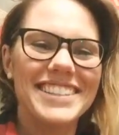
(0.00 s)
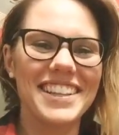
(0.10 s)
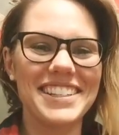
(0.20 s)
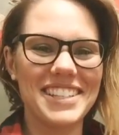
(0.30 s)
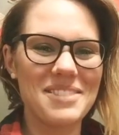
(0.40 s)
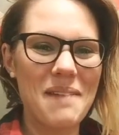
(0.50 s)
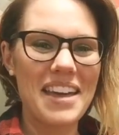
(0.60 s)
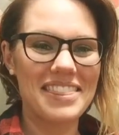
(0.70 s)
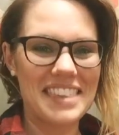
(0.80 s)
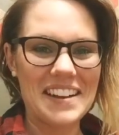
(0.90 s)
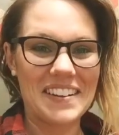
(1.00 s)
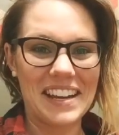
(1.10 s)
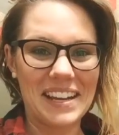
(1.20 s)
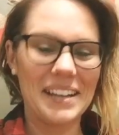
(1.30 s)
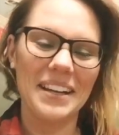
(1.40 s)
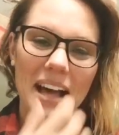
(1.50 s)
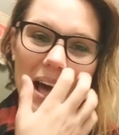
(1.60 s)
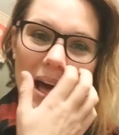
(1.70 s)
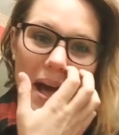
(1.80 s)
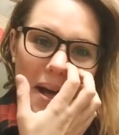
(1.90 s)
So this is my theory.
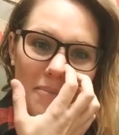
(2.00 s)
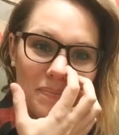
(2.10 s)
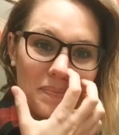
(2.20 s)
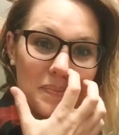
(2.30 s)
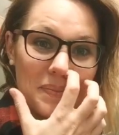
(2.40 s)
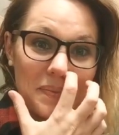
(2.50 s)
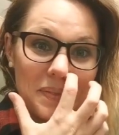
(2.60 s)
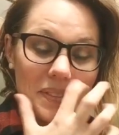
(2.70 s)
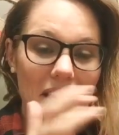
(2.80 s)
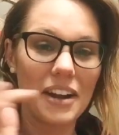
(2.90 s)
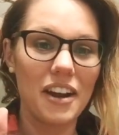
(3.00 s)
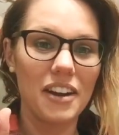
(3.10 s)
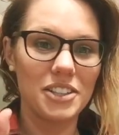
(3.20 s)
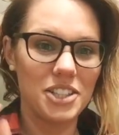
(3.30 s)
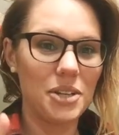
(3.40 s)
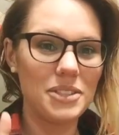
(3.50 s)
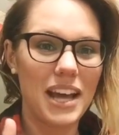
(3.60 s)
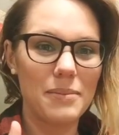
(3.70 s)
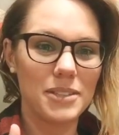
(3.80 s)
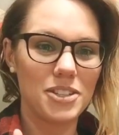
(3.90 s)
There are two
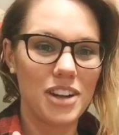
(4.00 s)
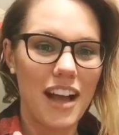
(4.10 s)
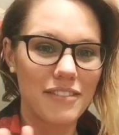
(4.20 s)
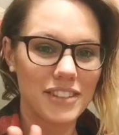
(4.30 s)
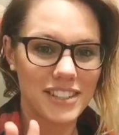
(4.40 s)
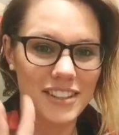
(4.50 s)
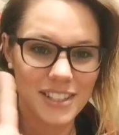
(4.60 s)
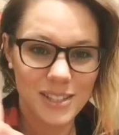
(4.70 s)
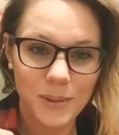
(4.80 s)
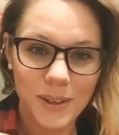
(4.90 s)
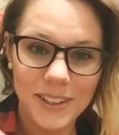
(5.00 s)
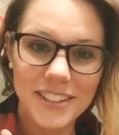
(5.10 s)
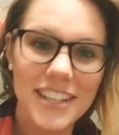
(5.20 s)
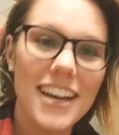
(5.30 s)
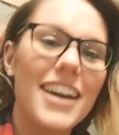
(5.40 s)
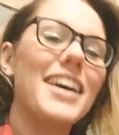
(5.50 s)
types of drivers in this world.